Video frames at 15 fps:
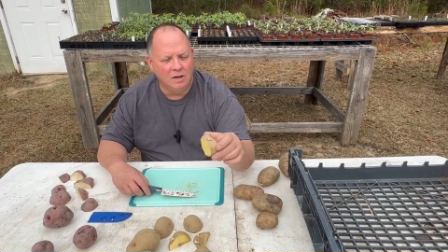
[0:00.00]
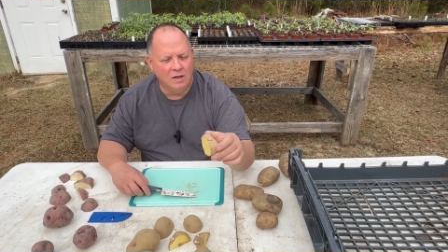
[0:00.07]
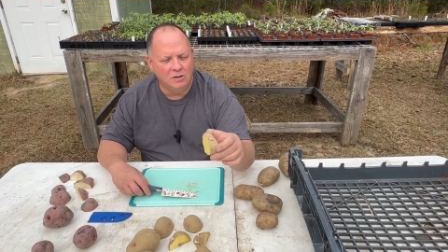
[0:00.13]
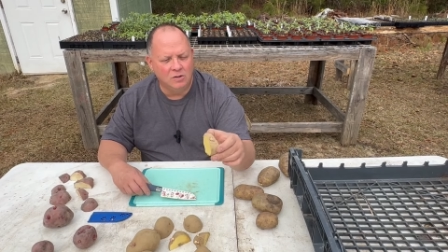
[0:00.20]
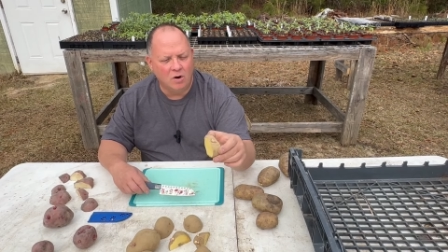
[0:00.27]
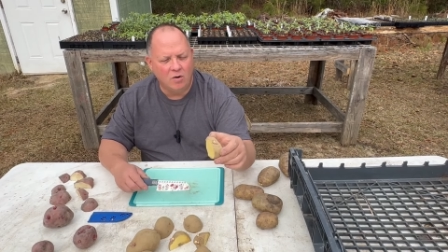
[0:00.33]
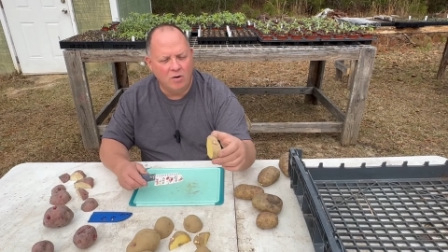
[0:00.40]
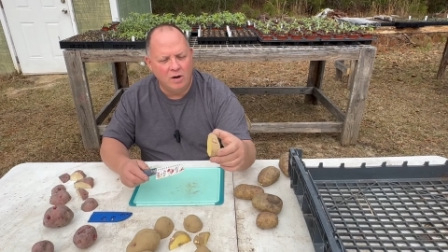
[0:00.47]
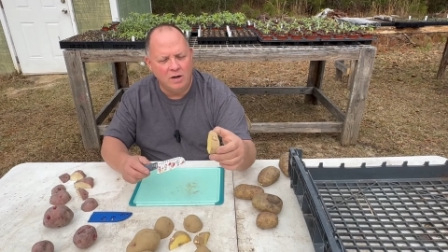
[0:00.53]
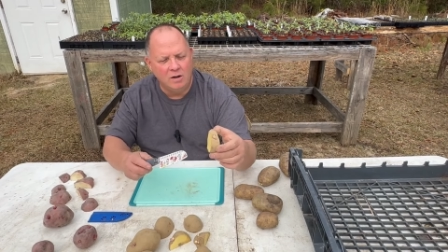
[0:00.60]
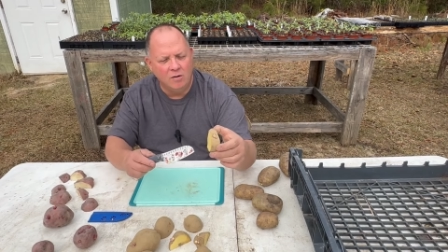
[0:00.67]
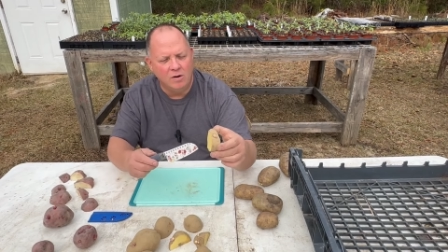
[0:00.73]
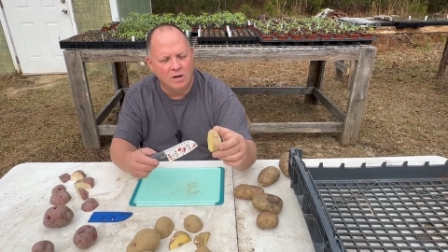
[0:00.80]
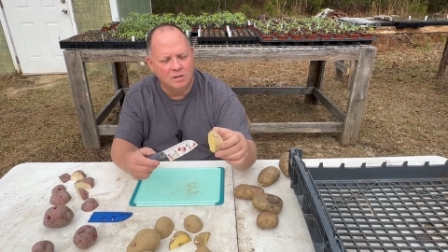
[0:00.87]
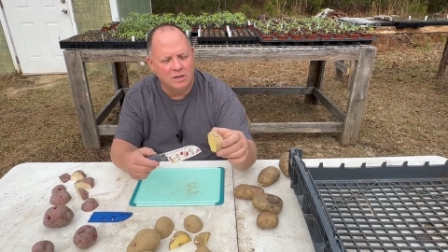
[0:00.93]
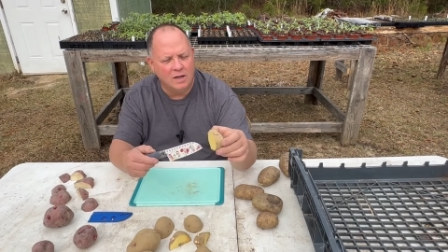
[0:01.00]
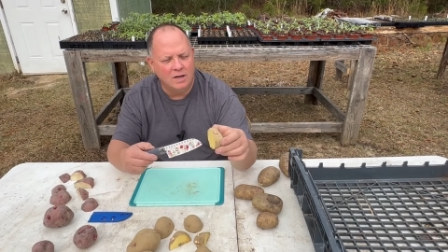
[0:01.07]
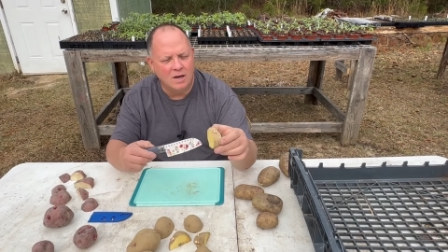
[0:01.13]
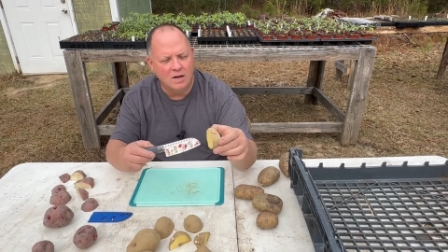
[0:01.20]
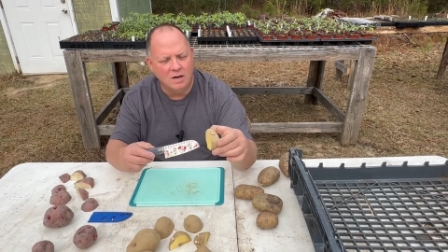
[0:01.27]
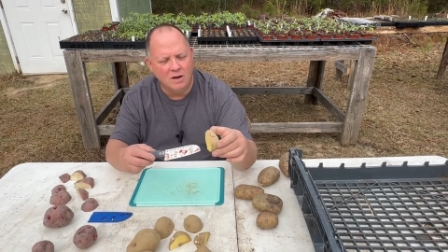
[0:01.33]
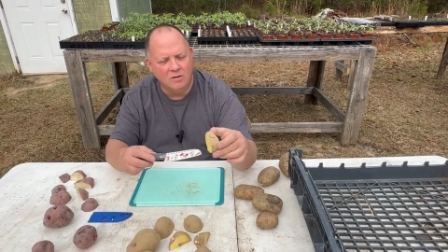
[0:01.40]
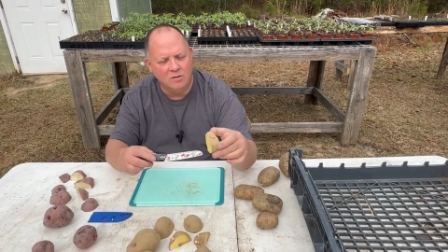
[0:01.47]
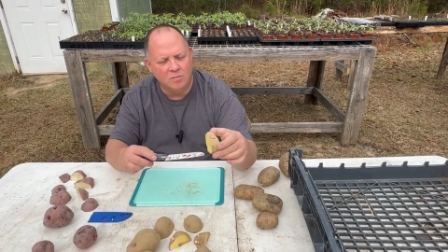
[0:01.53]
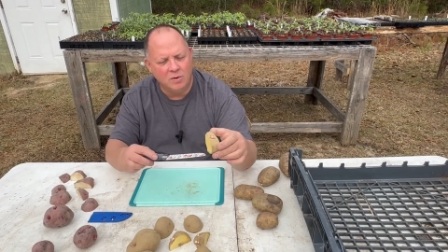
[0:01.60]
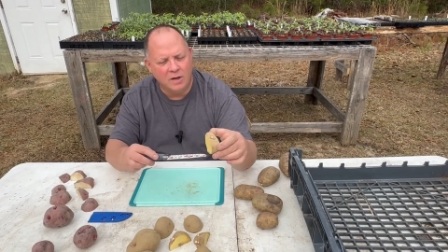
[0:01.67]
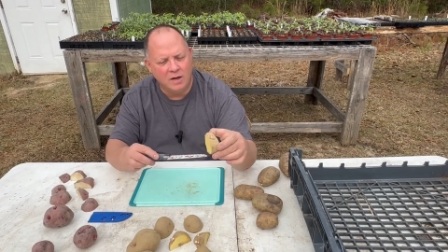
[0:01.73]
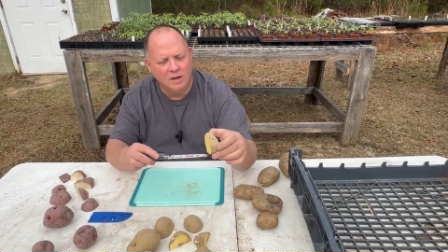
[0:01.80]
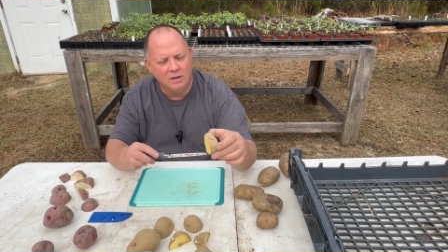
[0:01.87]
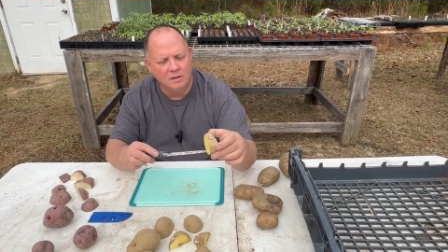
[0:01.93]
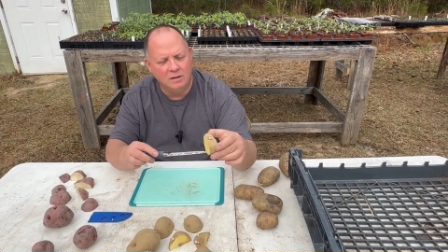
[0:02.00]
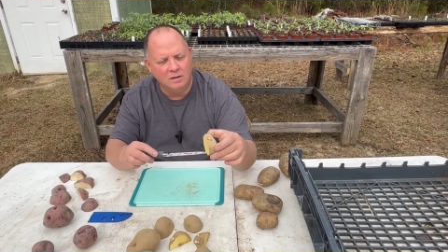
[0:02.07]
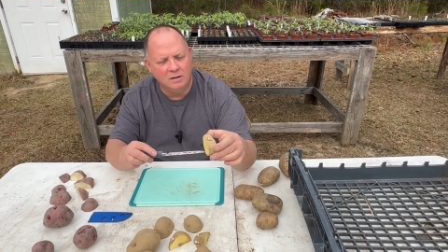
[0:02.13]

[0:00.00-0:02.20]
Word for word: it's already going, it's like any other plant.